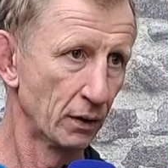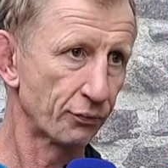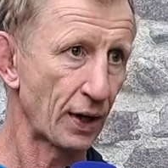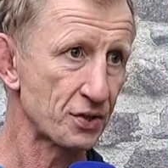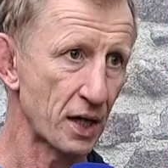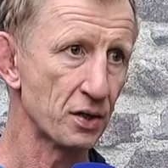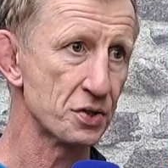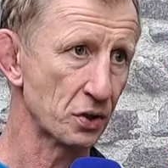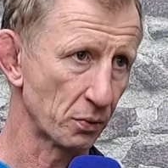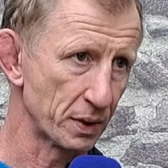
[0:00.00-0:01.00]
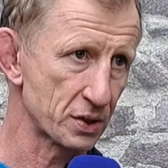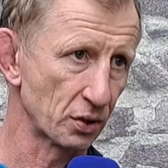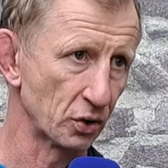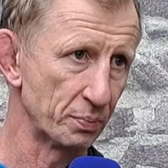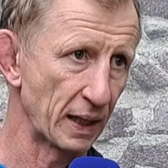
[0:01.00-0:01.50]
fresh energy coming into
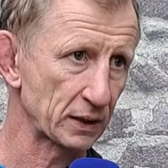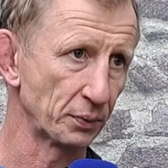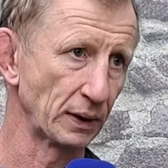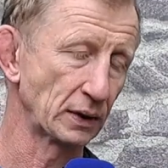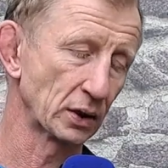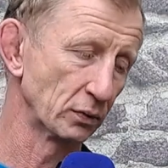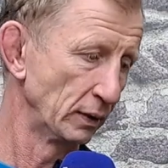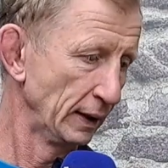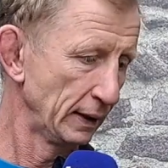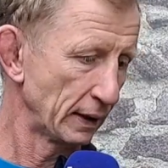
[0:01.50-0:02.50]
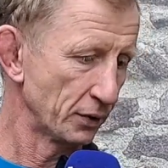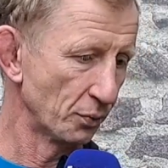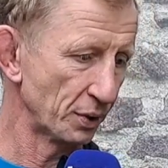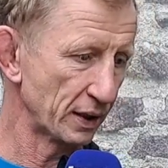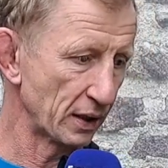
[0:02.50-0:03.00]
the group next week. So a
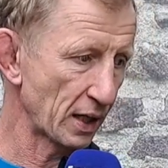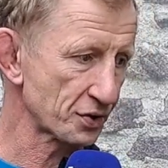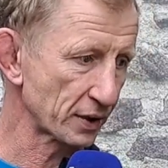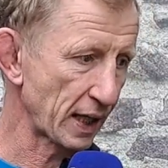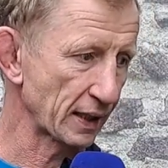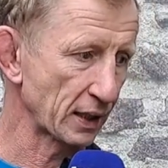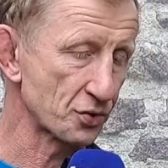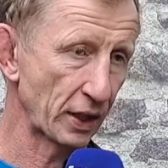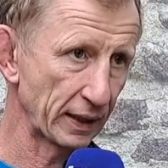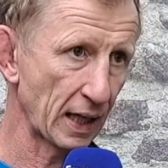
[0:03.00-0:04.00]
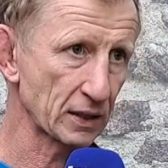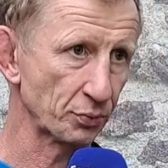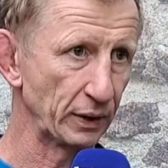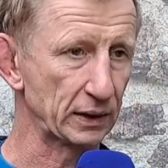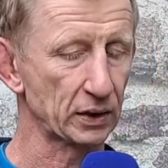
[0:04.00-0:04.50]
number of the international gang, they trained last
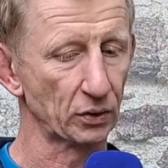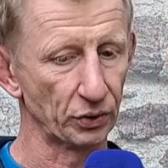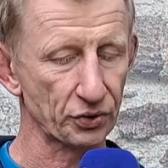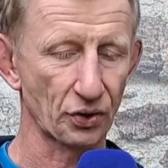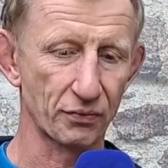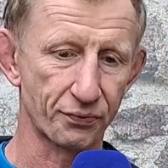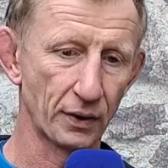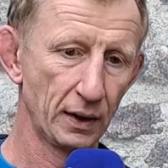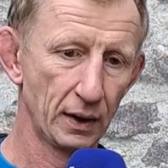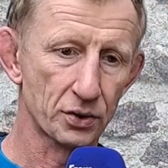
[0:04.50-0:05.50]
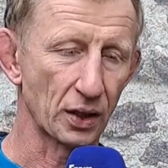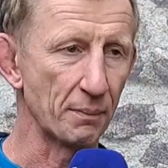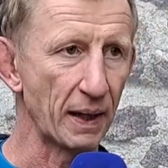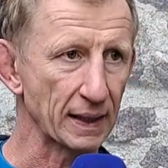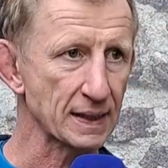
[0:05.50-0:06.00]
week, so you're sort of trying
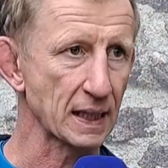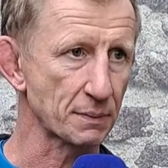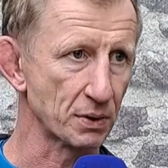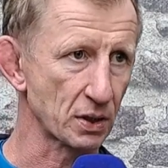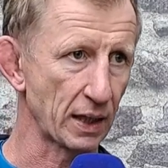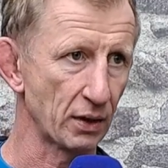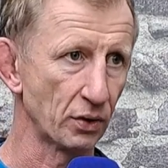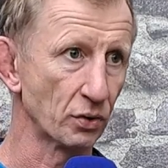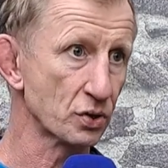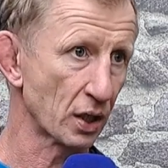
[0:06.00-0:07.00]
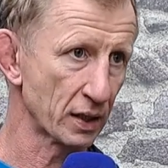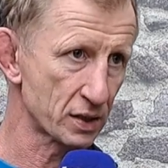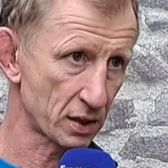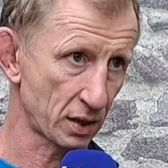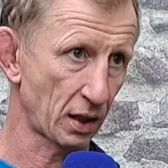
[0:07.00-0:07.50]
to make assessments on how those
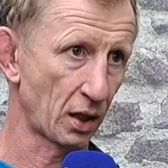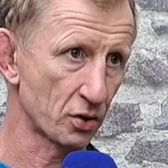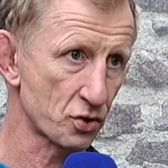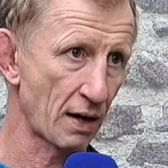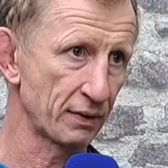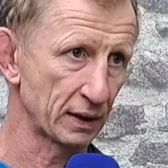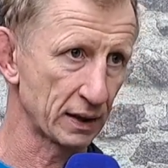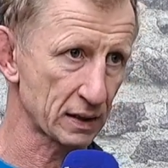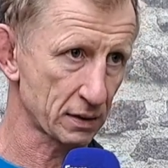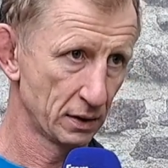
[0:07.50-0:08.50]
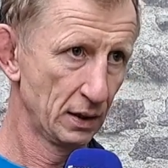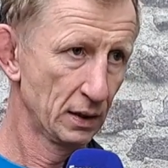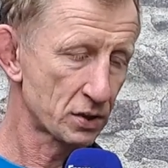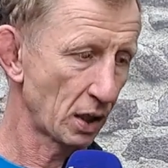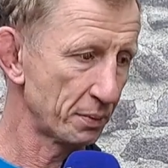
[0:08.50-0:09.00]
guys are travelling at this
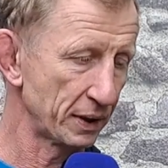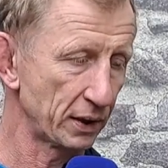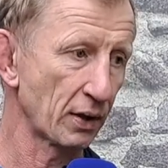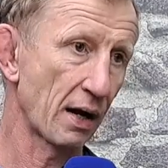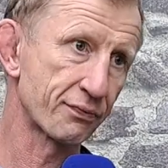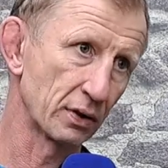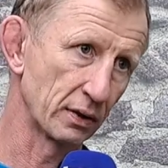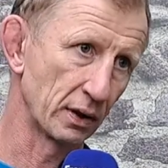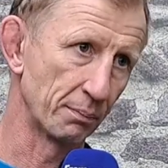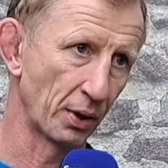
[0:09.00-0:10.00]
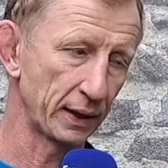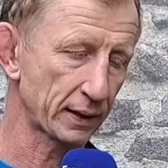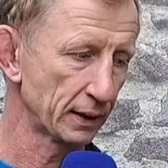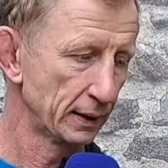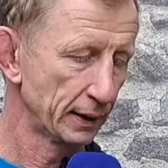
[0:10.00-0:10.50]
time of the year after their
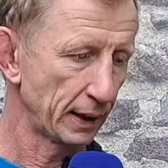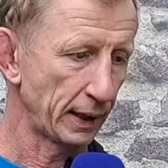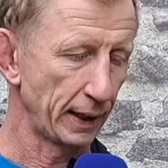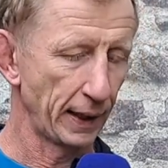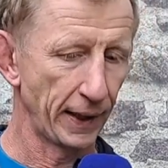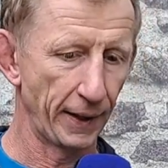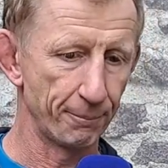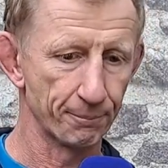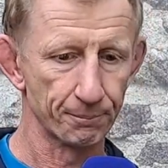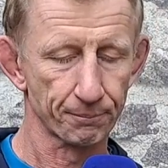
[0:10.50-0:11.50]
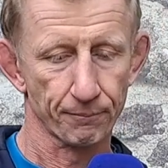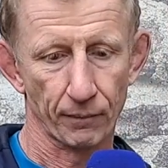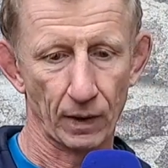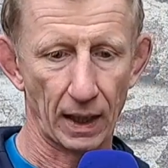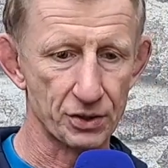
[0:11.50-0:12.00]
break. We'll
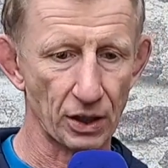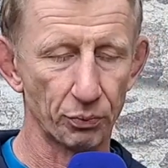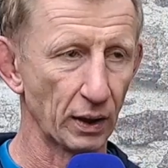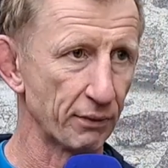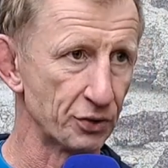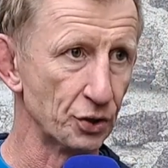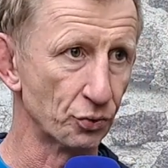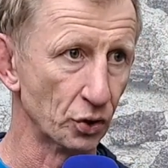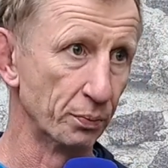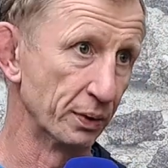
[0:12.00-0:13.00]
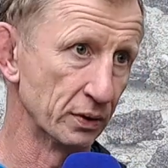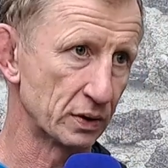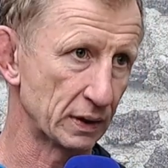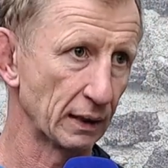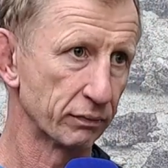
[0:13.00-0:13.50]
have a new group,
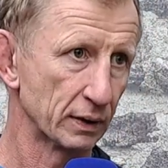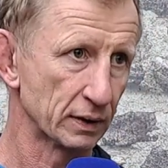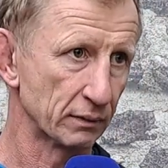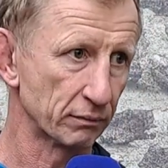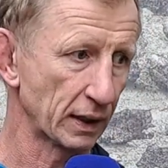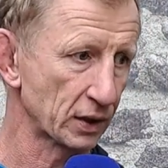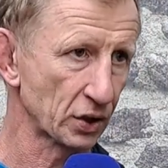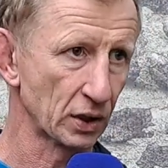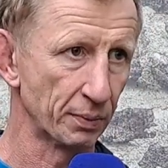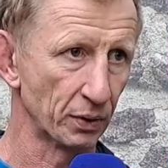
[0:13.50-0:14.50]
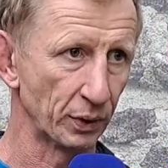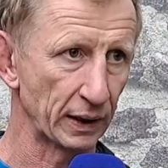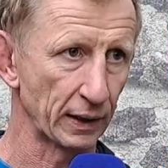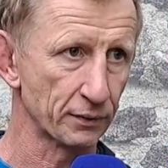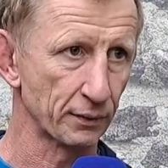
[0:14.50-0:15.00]
and get excited by the
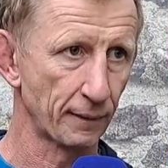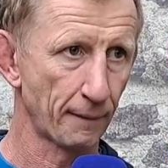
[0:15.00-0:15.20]
week ahead.